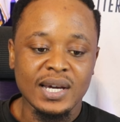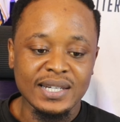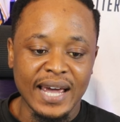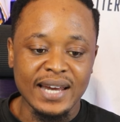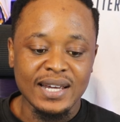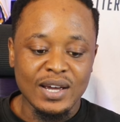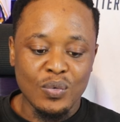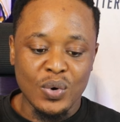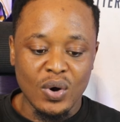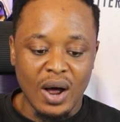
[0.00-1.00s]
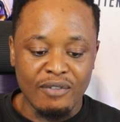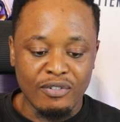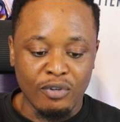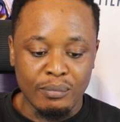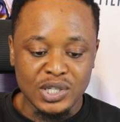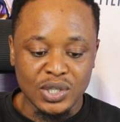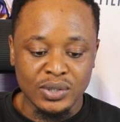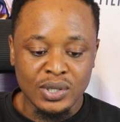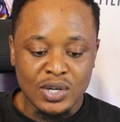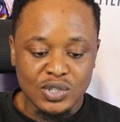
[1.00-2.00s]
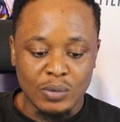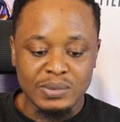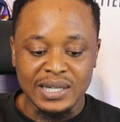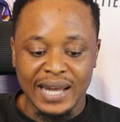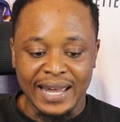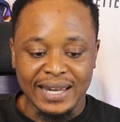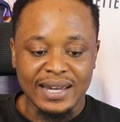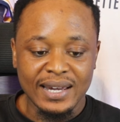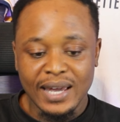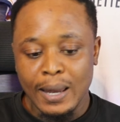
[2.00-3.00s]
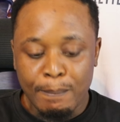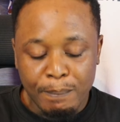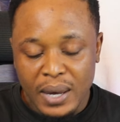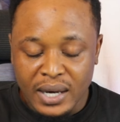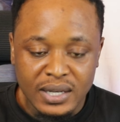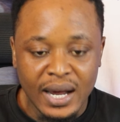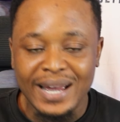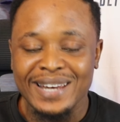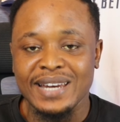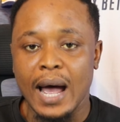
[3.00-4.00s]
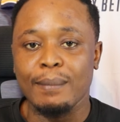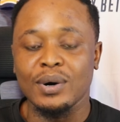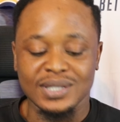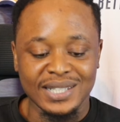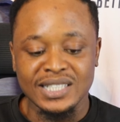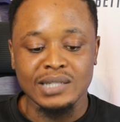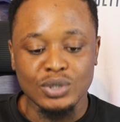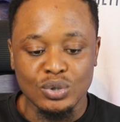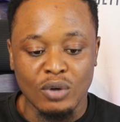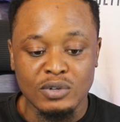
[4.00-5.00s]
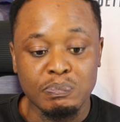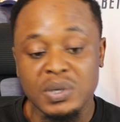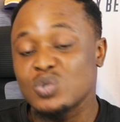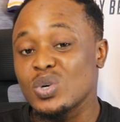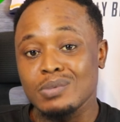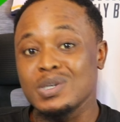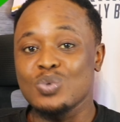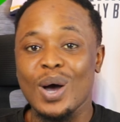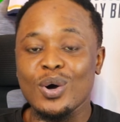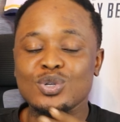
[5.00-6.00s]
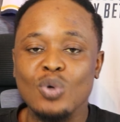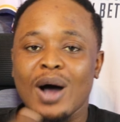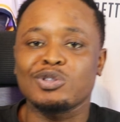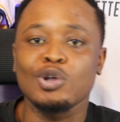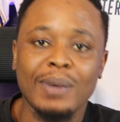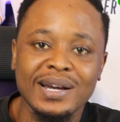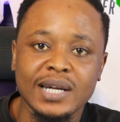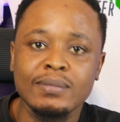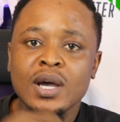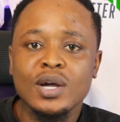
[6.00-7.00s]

Then we're going to have a formation, something like a diamond in the middle of the pitch, which means we are going to outnumber them